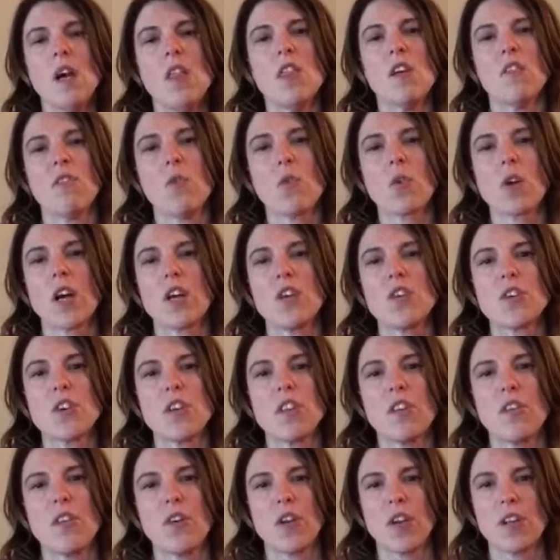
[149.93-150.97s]
The
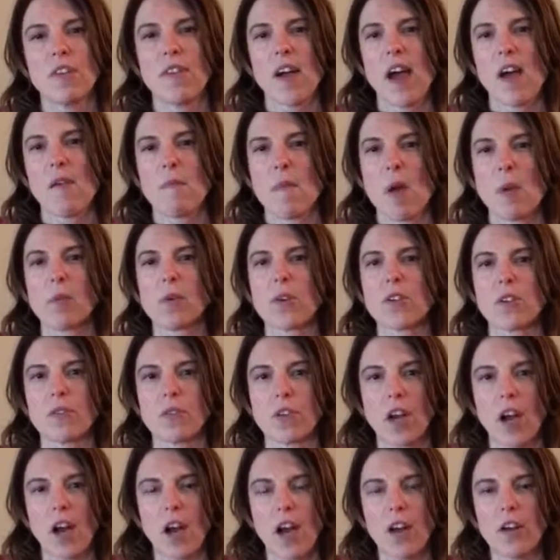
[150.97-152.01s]
435 members of
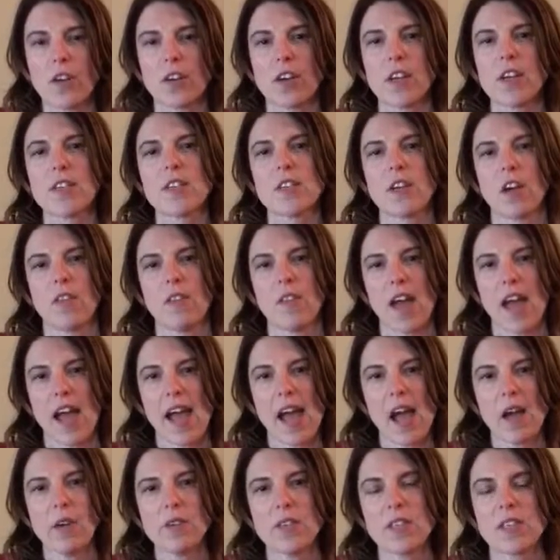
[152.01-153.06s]
Congress on the
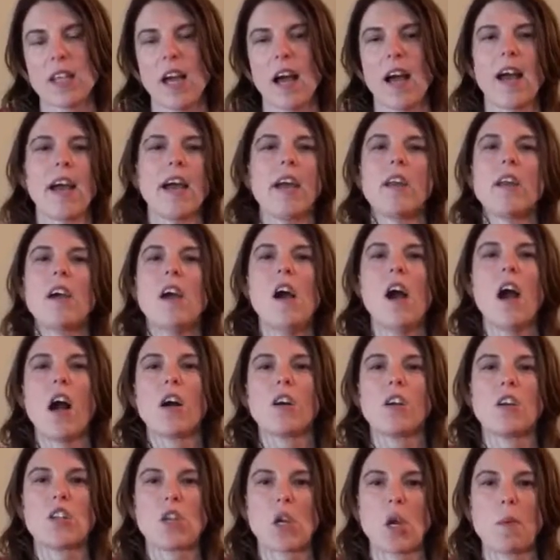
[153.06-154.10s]
House side
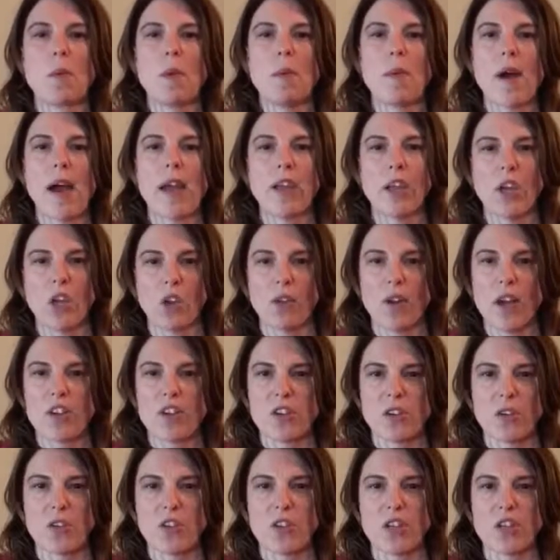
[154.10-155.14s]
are determined by
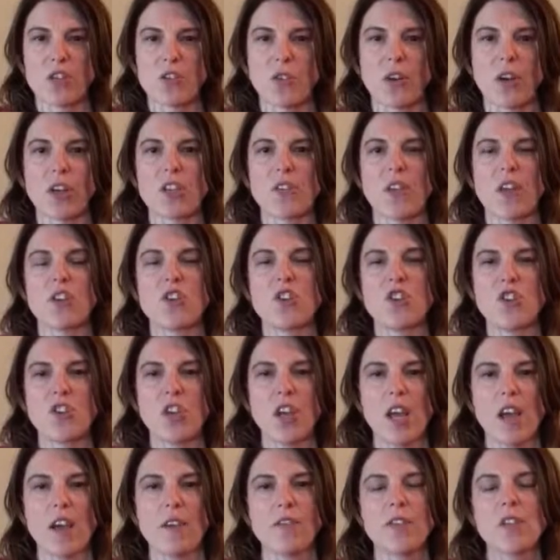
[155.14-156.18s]
congressional districts that
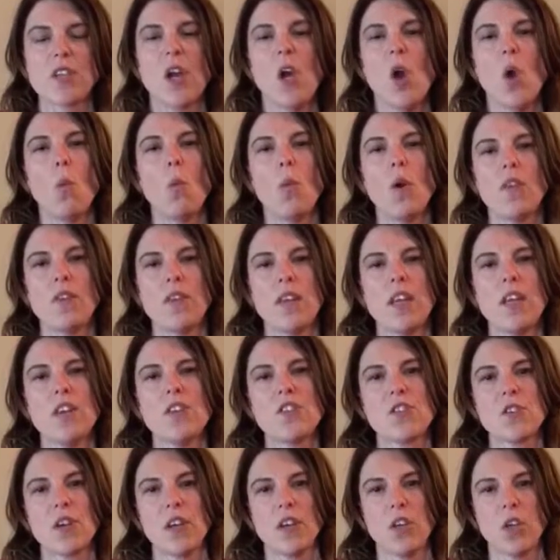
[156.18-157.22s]
shift with
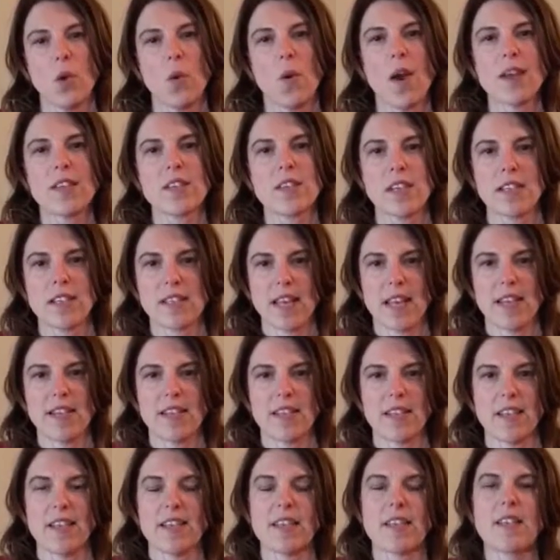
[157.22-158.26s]
each U.S.
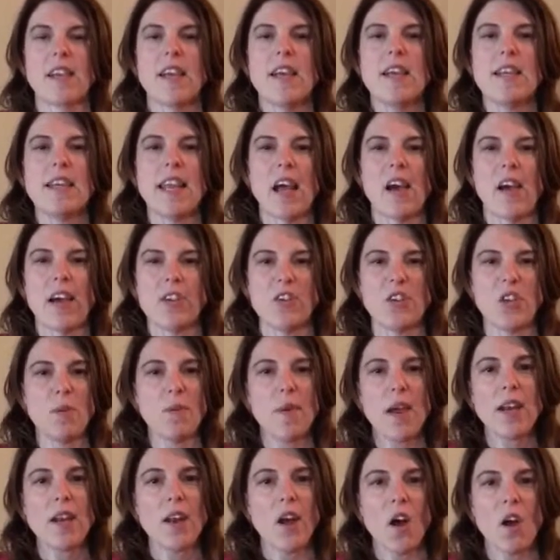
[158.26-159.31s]
Census. Now, as you
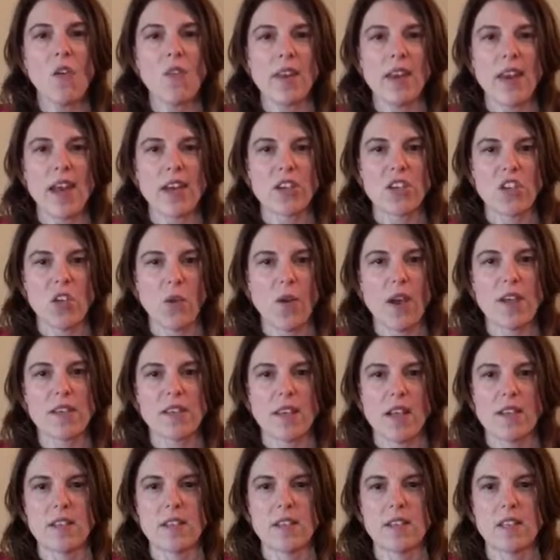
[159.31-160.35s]
may know, the next U.S.
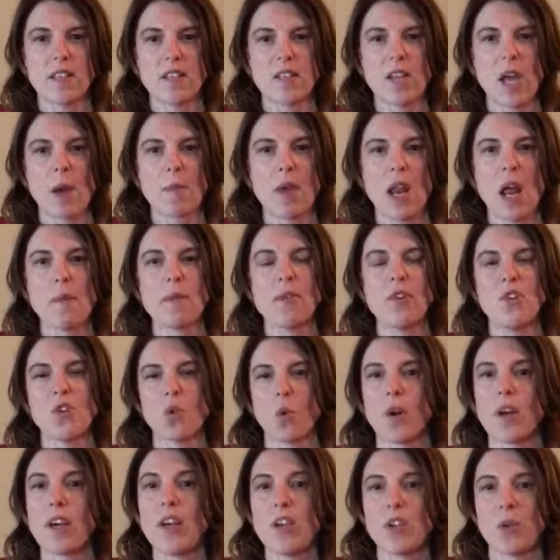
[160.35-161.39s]
Census is coming up in
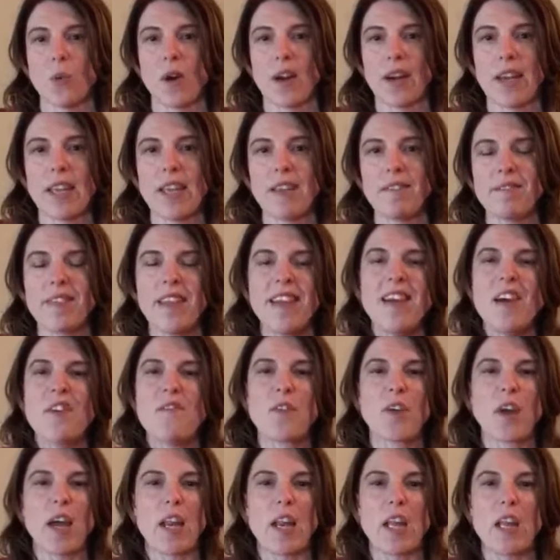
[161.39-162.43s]
2020.
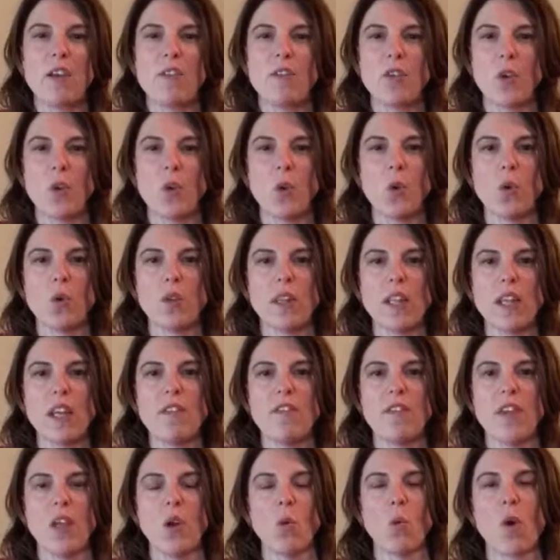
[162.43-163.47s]
For any of you who
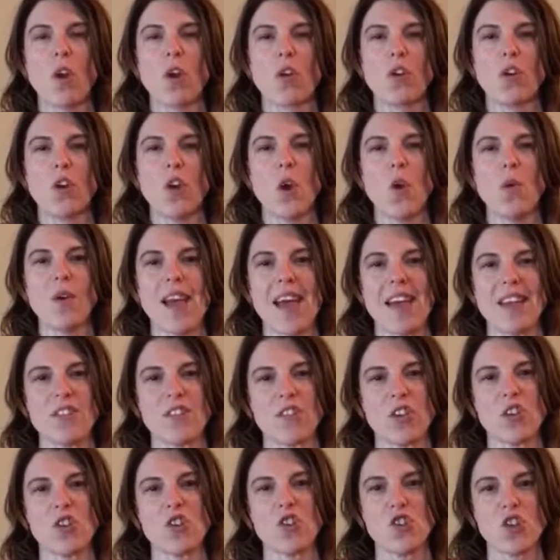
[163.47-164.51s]
live in what are known as
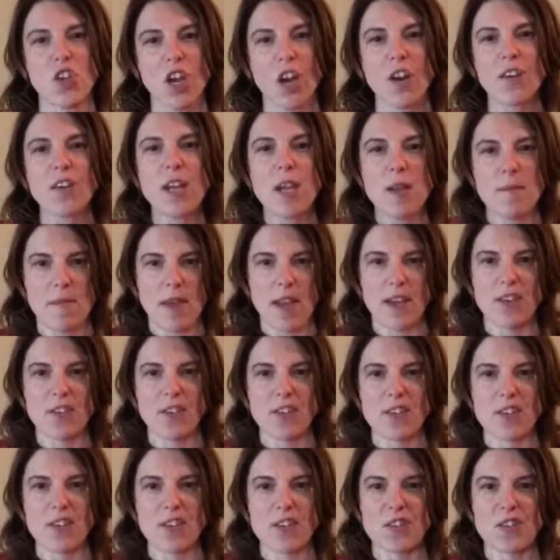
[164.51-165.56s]

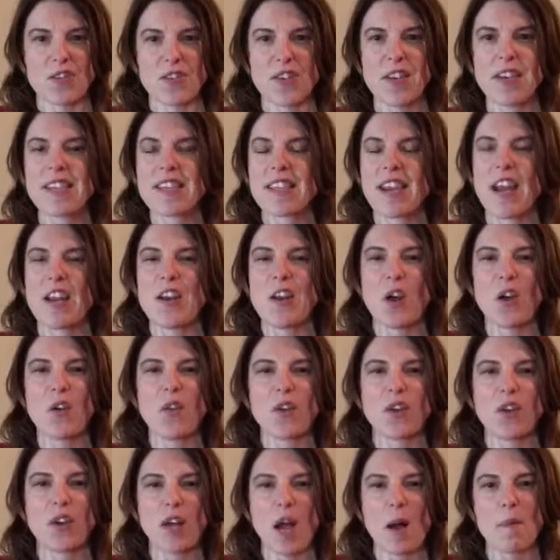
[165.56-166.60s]
gerrymandered districts, and I know
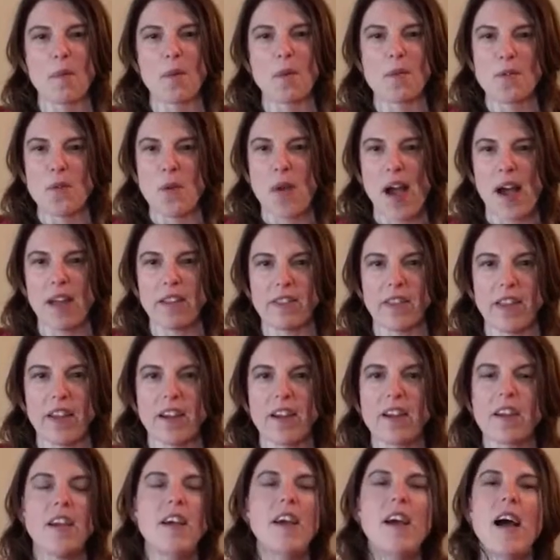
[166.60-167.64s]
there are a couple of you out
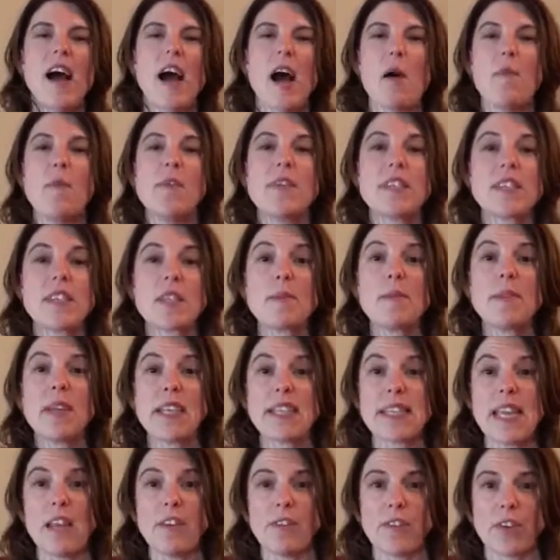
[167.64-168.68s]
there, this is a big
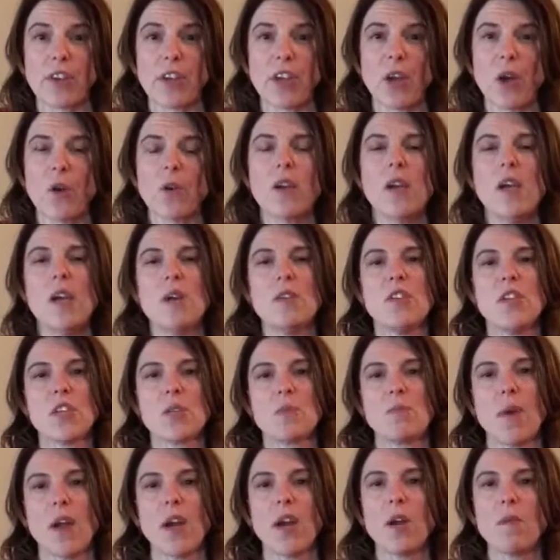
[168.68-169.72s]
date for you.
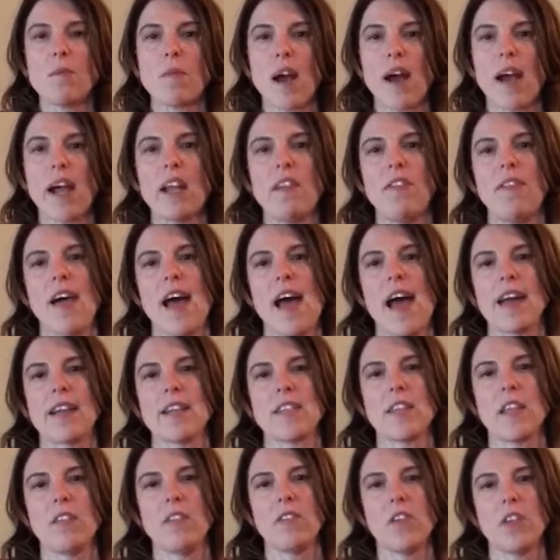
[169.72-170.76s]
Just bear in mind
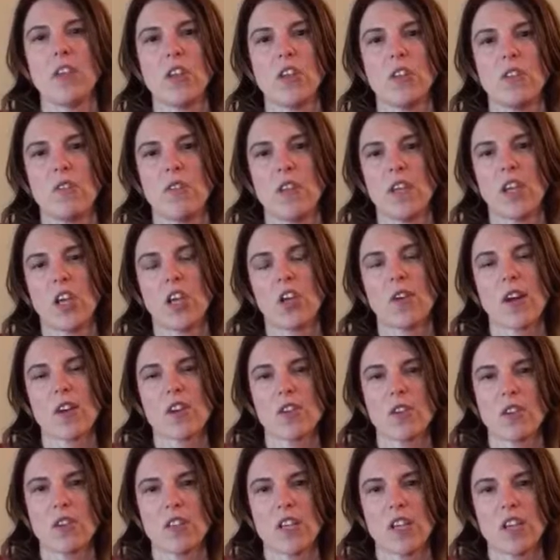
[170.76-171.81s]
that the
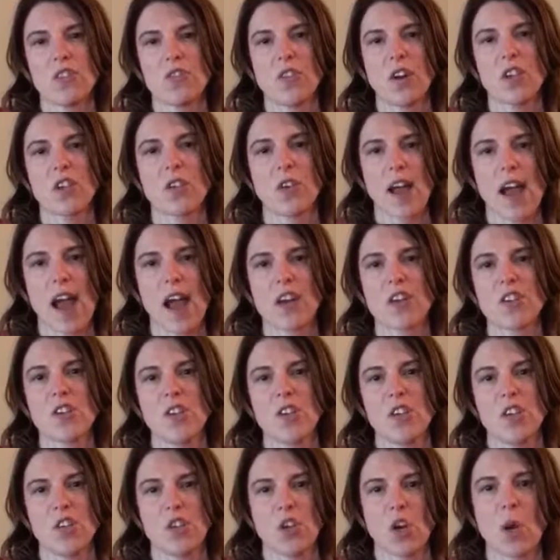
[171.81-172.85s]
congressional districts are actually
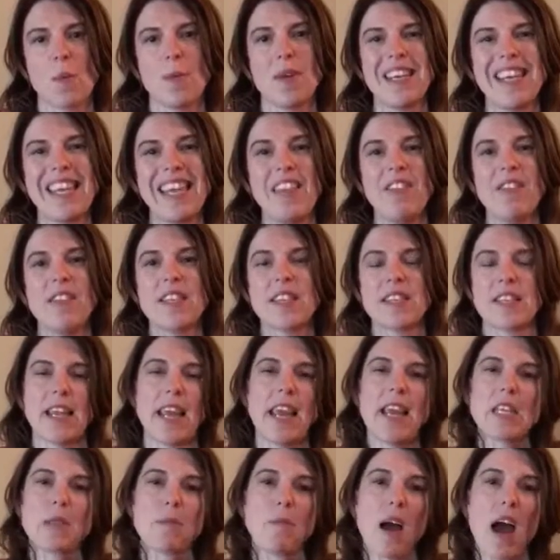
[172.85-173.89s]
determined in the
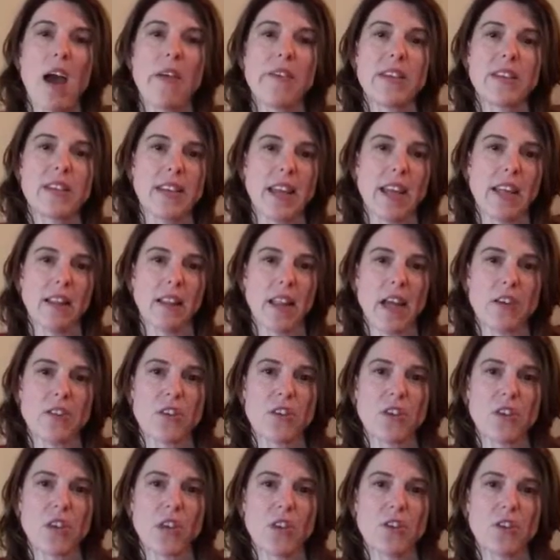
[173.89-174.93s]
states by the state
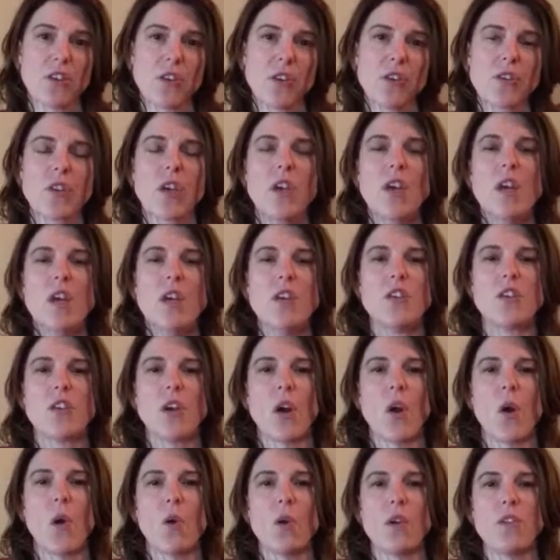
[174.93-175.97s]
legislatures,
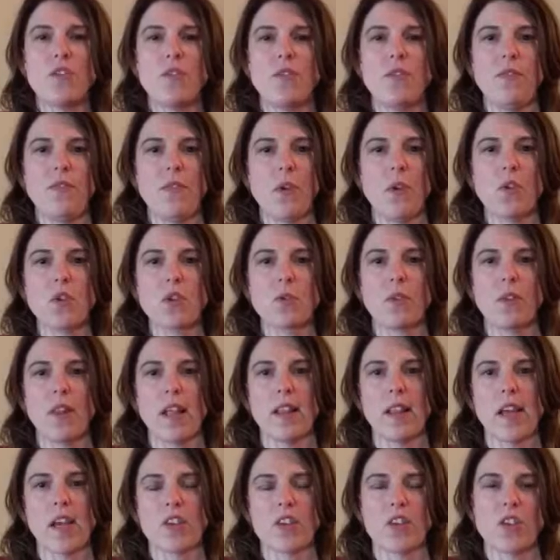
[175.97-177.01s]
so those
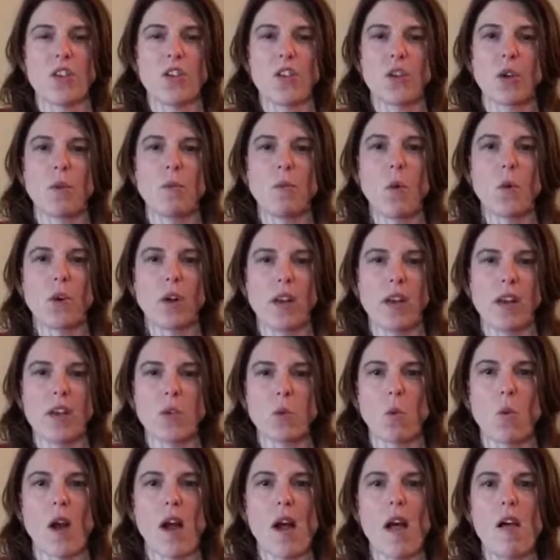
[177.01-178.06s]
elections are important as
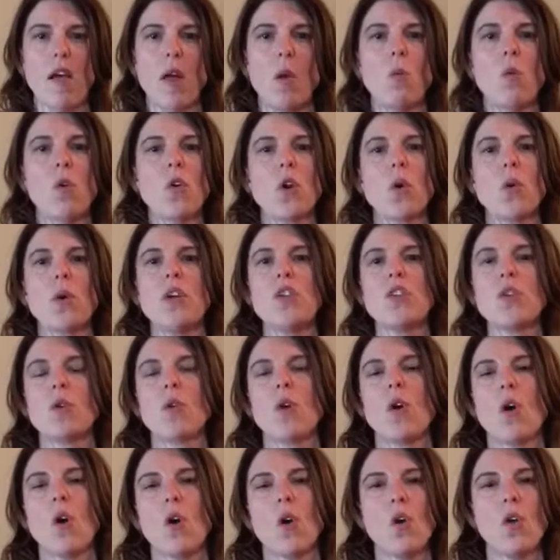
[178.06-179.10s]
well. And we'll go into a
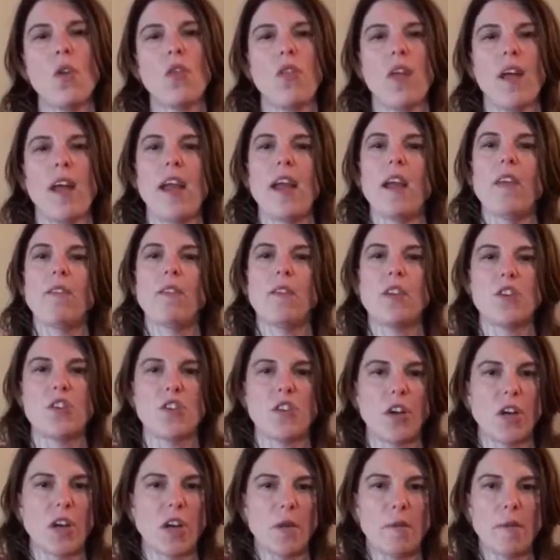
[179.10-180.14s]
whole thing. The
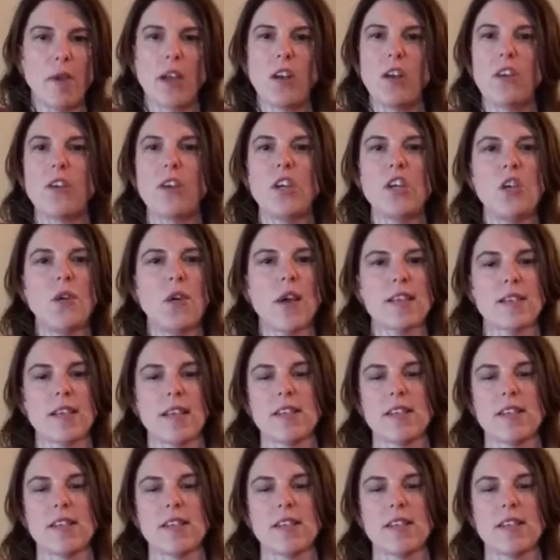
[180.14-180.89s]
gerrymandering U.S.